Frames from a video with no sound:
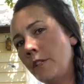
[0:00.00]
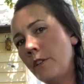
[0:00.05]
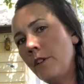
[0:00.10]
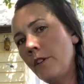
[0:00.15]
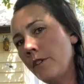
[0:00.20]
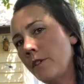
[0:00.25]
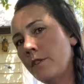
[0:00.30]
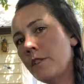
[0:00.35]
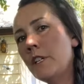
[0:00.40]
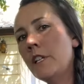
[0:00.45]
you
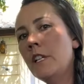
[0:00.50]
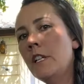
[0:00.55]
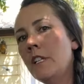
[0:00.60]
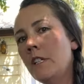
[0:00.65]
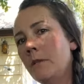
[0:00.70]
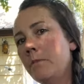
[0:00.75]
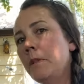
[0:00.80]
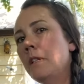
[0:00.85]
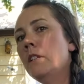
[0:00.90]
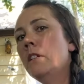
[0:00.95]
use are going to
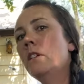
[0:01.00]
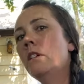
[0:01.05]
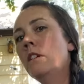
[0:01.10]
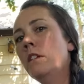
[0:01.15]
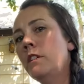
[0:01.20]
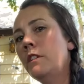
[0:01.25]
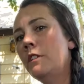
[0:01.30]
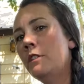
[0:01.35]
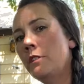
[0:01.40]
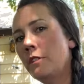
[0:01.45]
depend
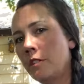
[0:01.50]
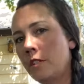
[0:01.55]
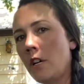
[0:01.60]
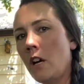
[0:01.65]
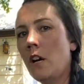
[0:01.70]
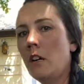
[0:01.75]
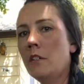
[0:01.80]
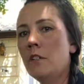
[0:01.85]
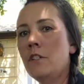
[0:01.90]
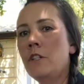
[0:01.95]
on your
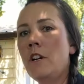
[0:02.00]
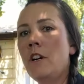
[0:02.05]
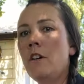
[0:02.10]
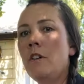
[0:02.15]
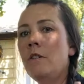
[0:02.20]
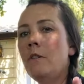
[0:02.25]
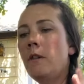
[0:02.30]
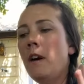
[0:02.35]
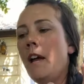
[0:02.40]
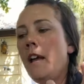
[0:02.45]
dog.
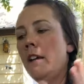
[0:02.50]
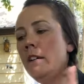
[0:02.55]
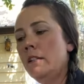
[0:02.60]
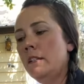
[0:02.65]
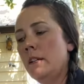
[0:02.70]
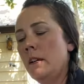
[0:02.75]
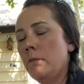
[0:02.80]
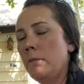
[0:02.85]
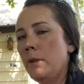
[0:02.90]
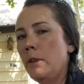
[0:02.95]
So,
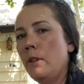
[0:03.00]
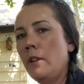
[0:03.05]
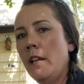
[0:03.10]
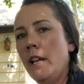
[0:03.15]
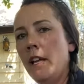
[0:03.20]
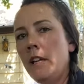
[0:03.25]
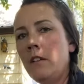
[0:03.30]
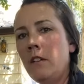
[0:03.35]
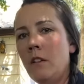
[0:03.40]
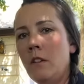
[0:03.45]
example,
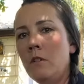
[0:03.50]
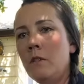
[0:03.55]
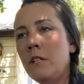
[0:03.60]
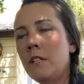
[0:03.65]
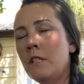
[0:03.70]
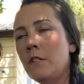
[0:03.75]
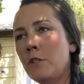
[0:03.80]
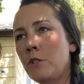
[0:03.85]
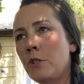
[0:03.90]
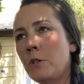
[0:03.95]
Halo
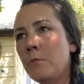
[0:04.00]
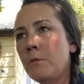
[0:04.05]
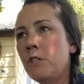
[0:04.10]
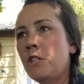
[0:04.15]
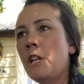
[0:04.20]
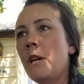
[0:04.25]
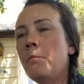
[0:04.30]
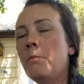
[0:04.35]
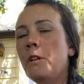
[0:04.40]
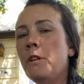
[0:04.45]
is a German
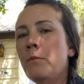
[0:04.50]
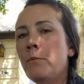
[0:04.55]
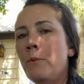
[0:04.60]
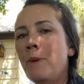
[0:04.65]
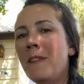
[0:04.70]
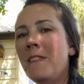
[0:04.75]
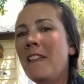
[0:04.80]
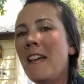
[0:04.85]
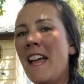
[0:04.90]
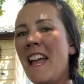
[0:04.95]
Shepherd
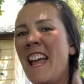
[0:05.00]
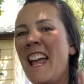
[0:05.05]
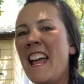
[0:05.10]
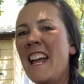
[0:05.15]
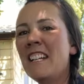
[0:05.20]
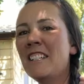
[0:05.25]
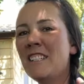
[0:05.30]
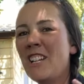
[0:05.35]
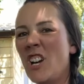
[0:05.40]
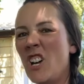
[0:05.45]
with
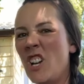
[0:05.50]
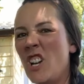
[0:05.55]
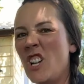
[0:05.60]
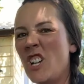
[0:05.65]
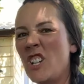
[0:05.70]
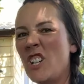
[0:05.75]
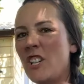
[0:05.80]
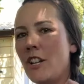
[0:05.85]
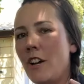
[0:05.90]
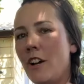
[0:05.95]
a
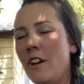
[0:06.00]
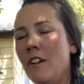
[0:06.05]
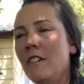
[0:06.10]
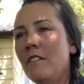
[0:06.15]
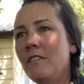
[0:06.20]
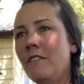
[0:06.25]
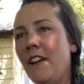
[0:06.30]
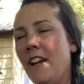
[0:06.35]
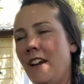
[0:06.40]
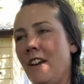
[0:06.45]
ton
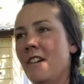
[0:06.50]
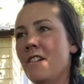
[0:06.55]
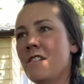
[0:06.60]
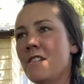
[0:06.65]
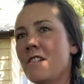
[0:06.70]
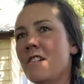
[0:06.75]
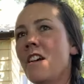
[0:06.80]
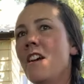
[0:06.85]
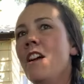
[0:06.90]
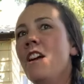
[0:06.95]
of
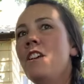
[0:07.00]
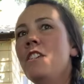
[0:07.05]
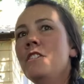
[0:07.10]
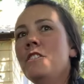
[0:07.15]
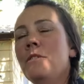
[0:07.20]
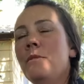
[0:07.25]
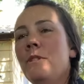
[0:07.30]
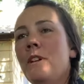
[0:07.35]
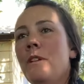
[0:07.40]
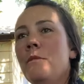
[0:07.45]
hair.
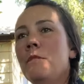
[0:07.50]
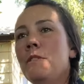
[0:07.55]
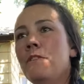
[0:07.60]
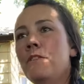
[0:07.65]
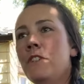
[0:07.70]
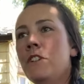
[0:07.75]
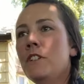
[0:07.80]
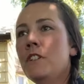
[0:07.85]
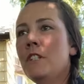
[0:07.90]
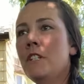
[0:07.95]
So when I was
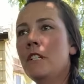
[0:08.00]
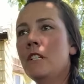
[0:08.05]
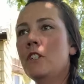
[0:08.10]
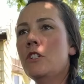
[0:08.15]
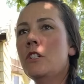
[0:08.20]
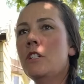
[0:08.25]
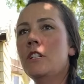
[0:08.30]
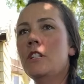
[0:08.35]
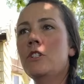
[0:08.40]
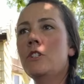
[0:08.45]
first
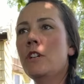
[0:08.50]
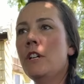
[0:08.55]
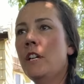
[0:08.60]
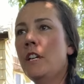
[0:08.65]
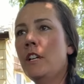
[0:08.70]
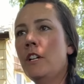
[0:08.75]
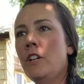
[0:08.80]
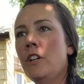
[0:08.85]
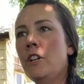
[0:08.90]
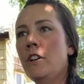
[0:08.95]
initially
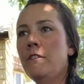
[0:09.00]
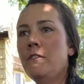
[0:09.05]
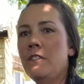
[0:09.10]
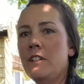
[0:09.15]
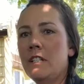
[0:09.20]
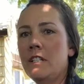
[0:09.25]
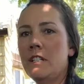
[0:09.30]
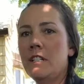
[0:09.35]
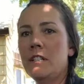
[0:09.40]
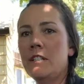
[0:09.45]
training her on
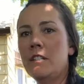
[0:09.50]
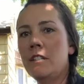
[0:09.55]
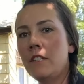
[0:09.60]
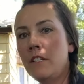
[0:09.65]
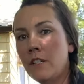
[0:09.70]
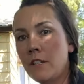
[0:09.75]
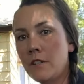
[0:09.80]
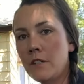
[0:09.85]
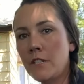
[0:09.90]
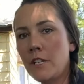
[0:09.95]
fences
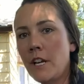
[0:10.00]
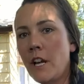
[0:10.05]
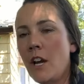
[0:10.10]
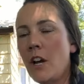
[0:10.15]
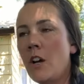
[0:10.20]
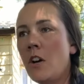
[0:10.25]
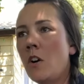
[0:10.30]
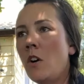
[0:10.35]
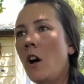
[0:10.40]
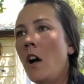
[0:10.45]
years
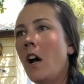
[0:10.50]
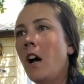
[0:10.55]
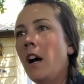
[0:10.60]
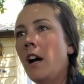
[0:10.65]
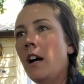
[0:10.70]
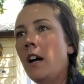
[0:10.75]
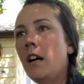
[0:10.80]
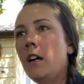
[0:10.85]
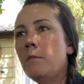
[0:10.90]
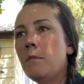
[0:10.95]
ago,
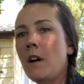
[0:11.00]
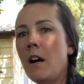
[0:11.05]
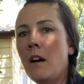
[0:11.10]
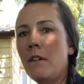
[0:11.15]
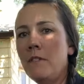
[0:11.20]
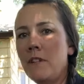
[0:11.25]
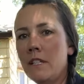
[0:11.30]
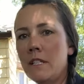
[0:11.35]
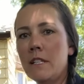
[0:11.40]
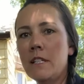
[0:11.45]

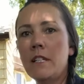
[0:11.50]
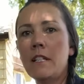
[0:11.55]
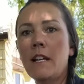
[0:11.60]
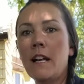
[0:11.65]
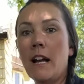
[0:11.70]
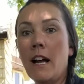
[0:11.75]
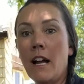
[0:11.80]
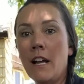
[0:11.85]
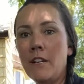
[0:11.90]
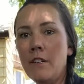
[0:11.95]
obviously,
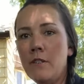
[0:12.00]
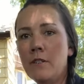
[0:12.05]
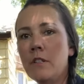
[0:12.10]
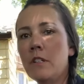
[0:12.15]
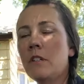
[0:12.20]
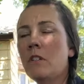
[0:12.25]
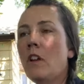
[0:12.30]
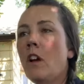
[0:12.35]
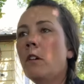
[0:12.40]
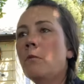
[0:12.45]
like, I use a
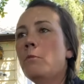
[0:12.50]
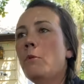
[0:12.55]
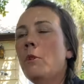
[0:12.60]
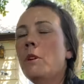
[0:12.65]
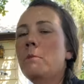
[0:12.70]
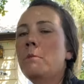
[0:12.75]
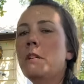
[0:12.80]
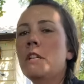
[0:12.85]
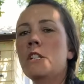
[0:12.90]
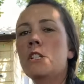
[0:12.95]
long
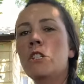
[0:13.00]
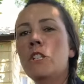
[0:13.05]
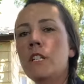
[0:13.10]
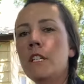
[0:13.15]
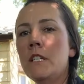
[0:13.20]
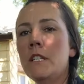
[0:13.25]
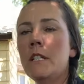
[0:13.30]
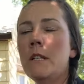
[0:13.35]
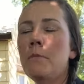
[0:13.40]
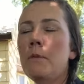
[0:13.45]
point because she
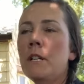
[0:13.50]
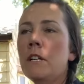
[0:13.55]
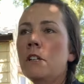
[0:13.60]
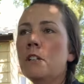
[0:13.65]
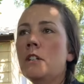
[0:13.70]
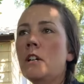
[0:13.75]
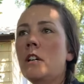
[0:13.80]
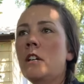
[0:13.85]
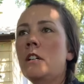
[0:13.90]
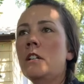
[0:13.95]
is a bigger
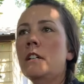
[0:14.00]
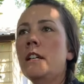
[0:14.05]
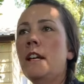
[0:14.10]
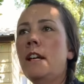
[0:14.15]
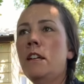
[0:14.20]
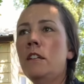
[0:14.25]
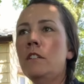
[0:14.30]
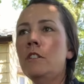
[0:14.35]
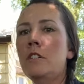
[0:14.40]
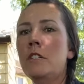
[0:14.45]
dog
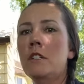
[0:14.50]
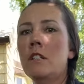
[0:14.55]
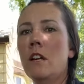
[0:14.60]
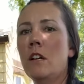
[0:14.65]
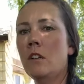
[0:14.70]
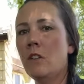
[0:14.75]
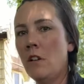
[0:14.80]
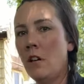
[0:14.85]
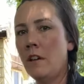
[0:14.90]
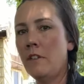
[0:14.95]
and she's got
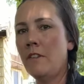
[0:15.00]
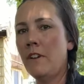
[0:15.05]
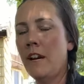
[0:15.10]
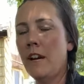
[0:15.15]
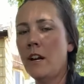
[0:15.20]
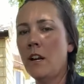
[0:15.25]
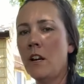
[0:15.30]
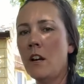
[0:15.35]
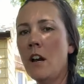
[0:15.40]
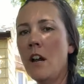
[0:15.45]
a lot of
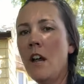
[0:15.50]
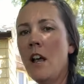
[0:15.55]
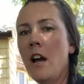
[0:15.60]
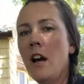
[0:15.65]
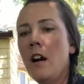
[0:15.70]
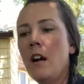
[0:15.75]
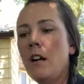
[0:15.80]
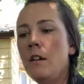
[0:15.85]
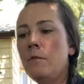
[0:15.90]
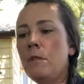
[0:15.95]
hair.
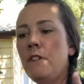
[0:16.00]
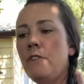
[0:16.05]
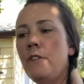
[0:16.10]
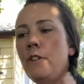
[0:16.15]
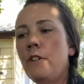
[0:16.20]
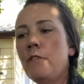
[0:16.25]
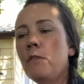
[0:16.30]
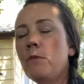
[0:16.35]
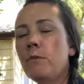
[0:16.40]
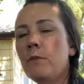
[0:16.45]
If you
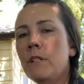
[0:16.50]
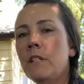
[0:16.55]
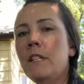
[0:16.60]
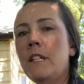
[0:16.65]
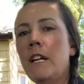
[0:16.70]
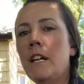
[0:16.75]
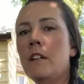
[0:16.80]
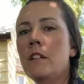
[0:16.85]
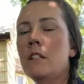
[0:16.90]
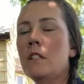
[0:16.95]
have a really
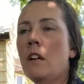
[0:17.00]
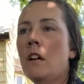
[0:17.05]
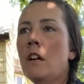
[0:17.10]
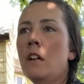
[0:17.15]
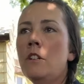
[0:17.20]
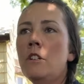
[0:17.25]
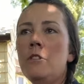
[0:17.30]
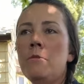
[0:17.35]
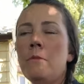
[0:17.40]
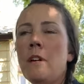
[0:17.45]
hairy
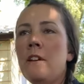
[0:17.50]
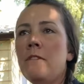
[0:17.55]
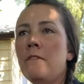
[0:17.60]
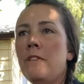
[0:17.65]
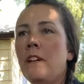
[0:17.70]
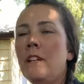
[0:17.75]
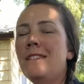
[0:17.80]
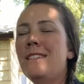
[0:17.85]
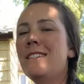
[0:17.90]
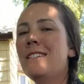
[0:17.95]
dog, you might
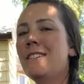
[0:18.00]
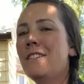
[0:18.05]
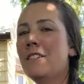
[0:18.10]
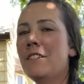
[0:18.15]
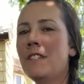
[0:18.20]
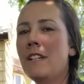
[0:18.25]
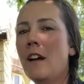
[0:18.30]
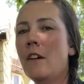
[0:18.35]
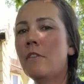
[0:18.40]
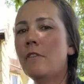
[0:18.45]
find that it's
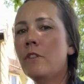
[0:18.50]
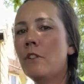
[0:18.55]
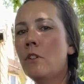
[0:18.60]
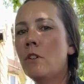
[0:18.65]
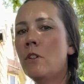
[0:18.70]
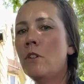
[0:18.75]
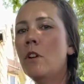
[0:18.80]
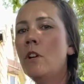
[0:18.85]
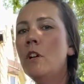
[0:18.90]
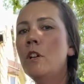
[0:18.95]
just
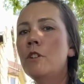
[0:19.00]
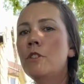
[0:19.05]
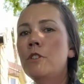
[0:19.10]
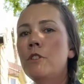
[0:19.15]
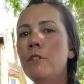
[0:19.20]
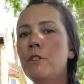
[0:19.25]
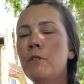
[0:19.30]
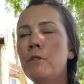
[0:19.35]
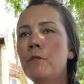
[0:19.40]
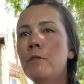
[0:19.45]
helpful
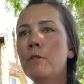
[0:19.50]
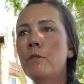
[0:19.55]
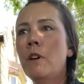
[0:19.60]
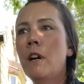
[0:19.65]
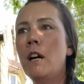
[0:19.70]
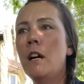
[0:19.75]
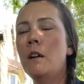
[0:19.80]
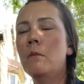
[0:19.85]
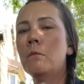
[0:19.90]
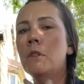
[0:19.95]
to
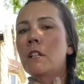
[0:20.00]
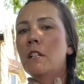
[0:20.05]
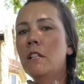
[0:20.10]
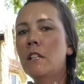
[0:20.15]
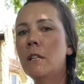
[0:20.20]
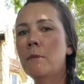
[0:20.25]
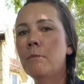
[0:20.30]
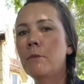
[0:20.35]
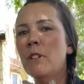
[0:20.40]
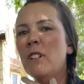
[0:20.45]

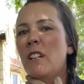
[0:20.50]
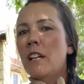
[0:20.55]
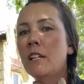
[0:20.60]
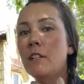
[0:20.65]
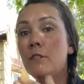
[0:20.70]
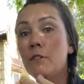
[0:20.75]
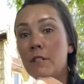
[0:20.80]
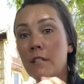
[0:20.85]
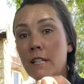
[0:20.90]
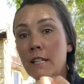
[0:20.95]
clip or like
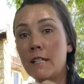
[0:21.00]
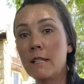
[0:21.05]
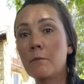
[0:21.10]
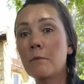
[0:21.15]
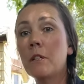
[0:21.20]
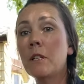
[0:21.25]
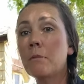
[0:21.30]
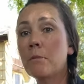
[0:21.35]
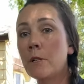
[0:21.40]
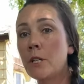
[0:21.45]
use like some
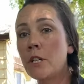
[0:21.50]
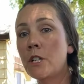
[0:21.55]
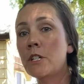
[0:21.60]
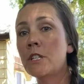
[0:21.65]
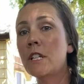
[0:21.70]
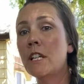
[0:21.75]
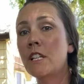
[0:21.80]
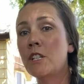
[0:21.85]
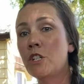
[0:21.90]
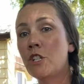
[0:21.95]

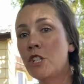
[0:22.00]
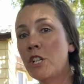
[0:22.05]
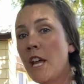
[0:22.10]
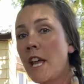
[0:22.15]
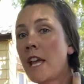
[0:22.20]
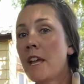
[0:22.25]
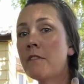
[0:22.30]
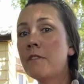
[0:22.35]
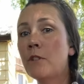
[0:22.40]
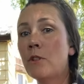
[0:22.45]
clippers and
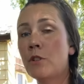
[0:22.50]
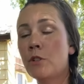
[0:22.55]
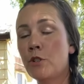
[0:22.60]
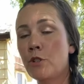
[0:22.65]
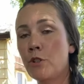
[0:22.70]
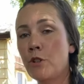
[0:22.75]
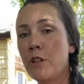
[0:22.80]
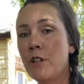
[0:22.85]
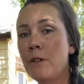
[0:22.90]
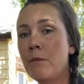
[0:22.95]
shave or
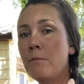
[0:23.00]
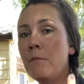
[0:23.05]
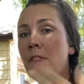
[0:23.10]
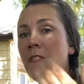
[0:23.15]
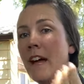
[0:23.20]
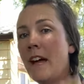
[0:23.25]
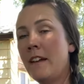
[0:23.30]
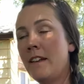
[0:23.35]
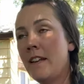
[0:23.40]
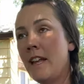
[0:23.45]
trim
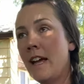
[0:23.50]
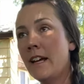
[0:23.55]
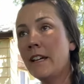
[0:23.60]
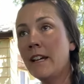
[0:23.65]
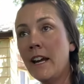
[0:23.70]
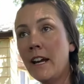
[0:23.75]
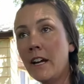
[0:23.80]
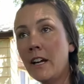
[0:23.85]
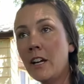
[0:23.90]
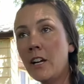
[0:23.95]
that neck
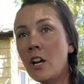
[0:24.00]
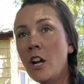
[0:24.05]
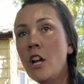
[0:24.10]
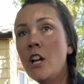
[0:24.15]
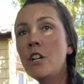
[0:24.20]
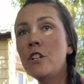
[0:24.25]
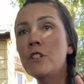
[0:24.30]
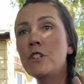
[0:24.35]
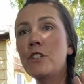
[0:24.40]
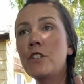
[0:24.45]
hair
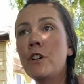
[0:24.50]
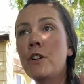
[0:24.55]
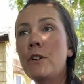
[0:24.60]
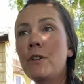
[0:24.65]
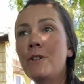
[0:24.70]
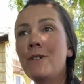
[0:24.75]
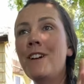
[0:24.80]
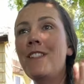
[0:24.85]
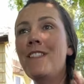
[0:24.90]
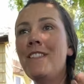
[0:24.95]

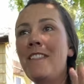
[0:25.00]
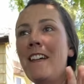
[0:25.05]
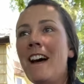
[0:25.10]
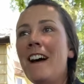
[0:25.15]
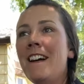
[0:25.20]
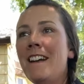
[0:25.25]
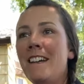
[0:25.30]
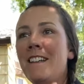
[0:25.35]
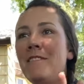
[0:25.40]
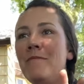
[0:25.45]
so
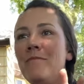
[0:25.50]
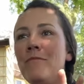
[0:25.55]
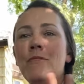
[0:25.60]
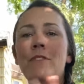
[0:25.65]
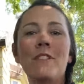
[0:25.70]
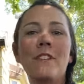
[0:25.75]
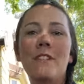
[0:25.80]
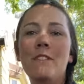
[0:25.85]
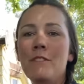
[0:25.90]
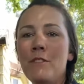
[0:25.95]
that
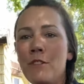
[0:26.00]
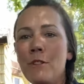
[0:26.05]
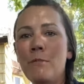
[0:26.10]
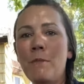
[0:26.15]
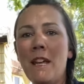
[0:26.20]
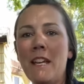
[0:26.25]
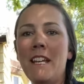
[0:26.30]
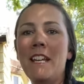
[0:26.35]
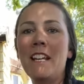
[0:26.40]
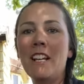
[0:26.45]
you're
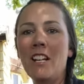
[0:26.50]
making